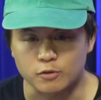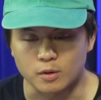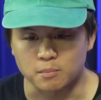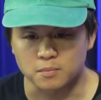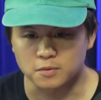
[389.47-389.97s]

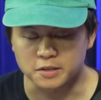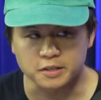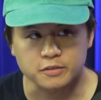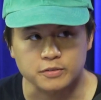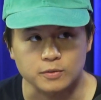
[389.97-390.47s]
from
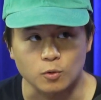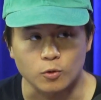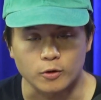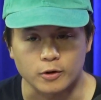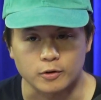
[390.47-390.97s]
leaks
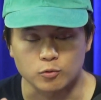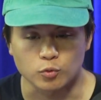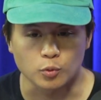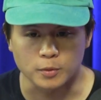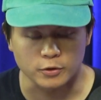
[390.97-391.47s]
or
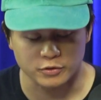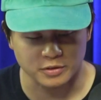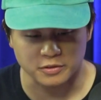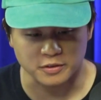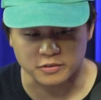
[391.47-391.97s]
rumors
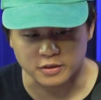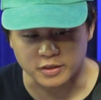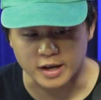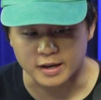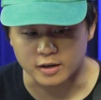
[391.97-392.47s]
and things like
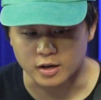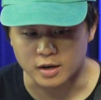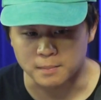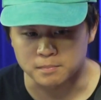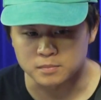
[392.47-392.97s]
that.
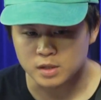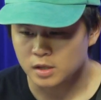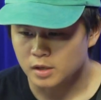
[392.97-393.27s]
100